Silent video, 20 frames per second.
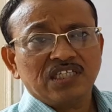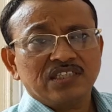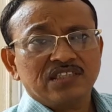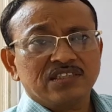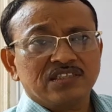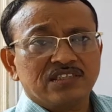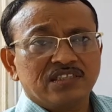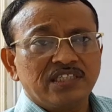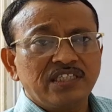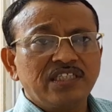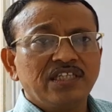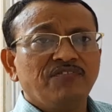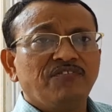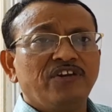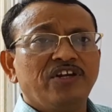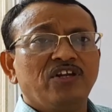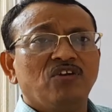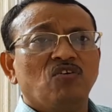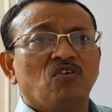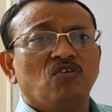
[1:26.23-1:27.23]
see the
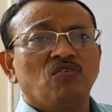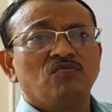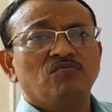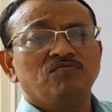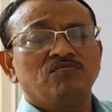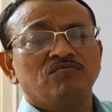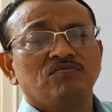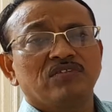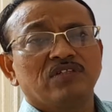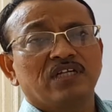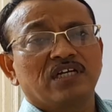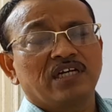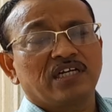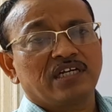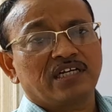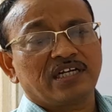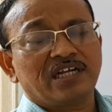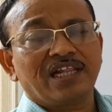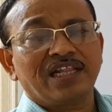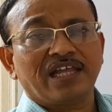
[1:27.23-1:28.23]
video
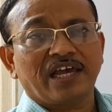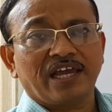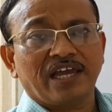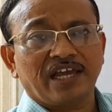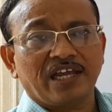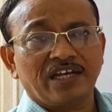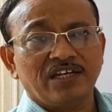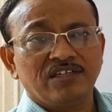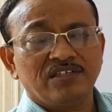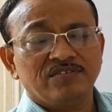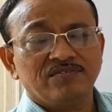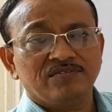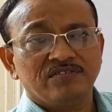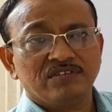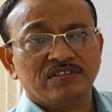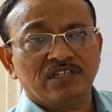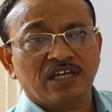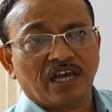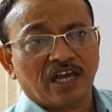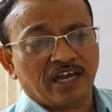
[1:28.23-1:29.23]
till the end,
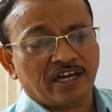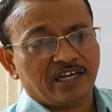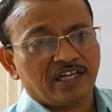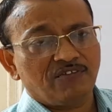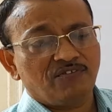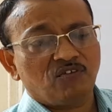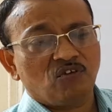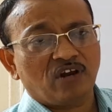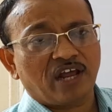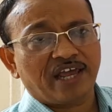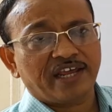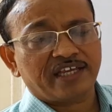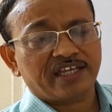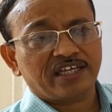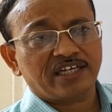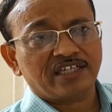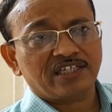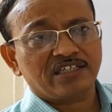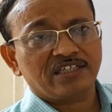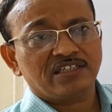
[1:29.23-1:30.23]
and if you like
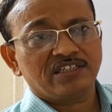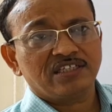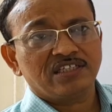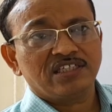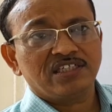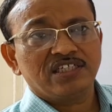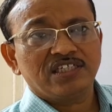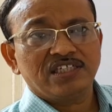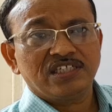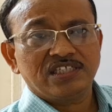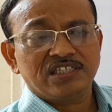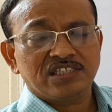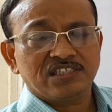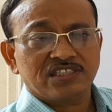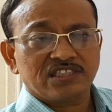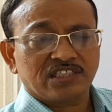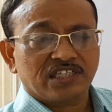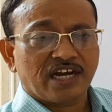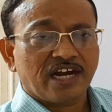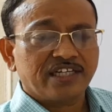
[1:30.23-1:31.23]
it,
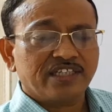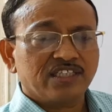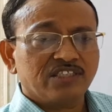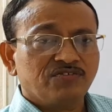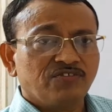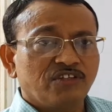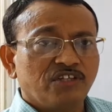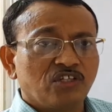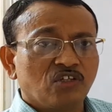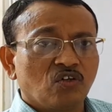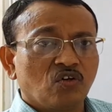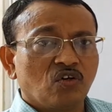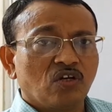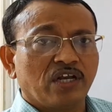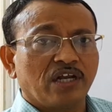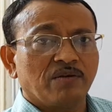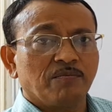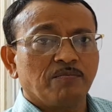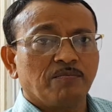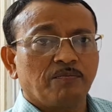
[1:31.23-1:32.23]
share this
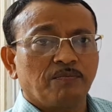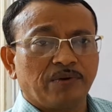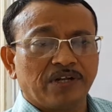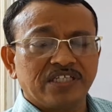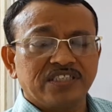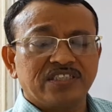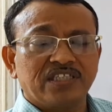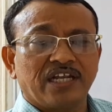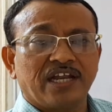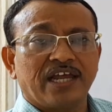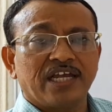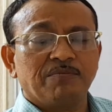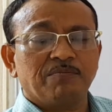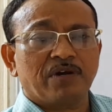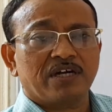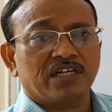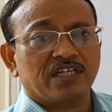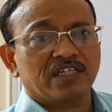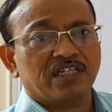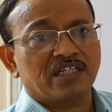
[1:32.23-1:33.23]
video, press the like
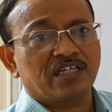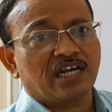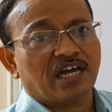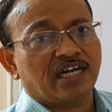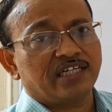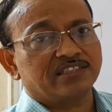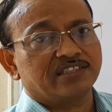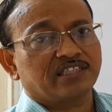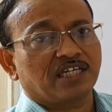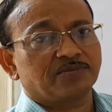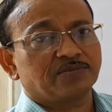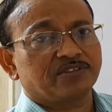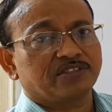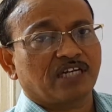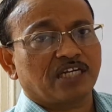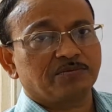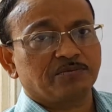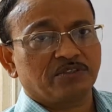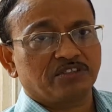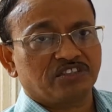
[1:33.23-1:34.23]
button and
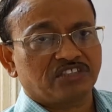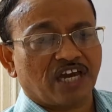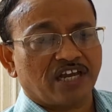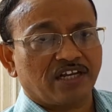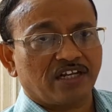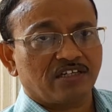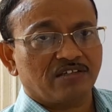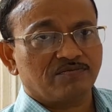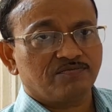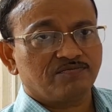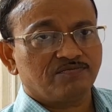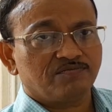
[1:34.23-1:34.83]
subscribe this channel.